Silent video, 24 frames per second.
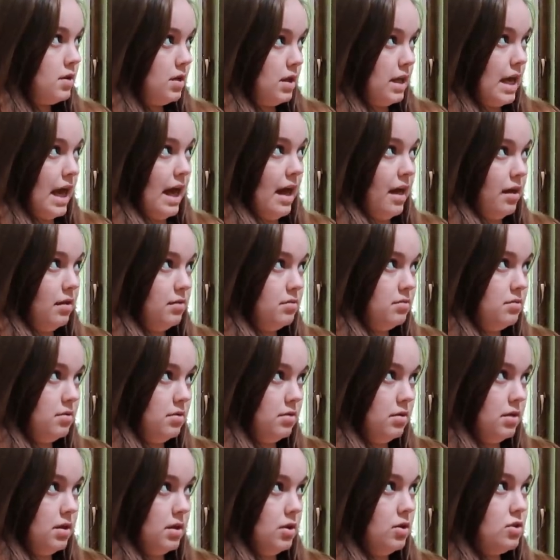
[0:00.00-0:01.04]
here? Yeah.
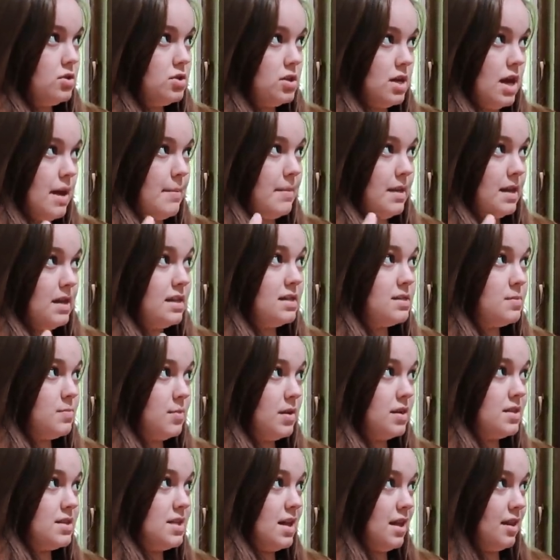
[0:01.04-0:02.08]
Okay. You, I mean, it's
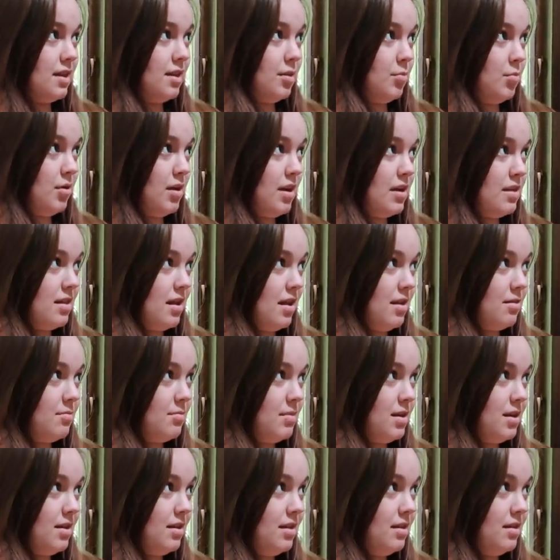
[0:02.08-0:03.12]
been taking the breath out of
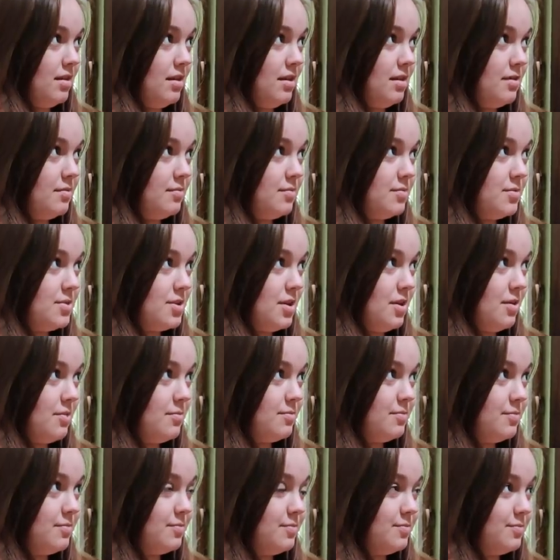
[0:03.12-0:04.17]
me lately. Yeah. So.
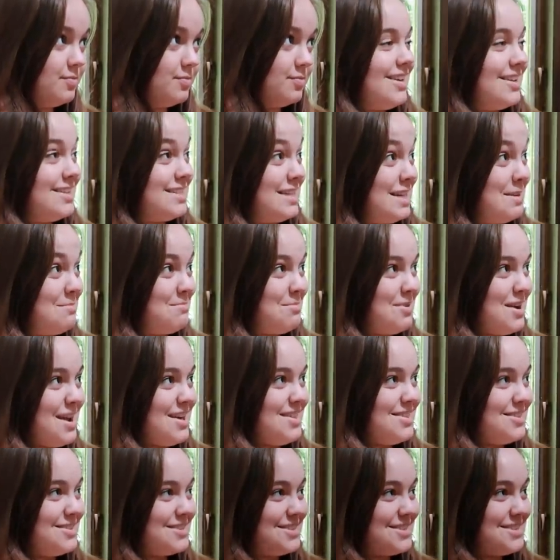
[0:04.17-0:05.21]
Yeah. Deep
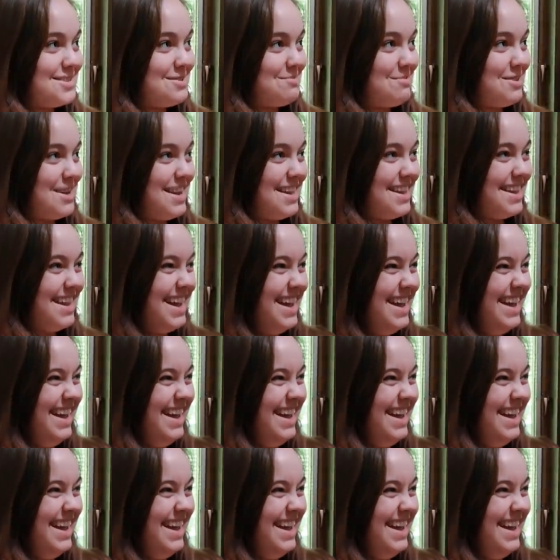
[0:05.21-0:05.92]
breath or just a breath?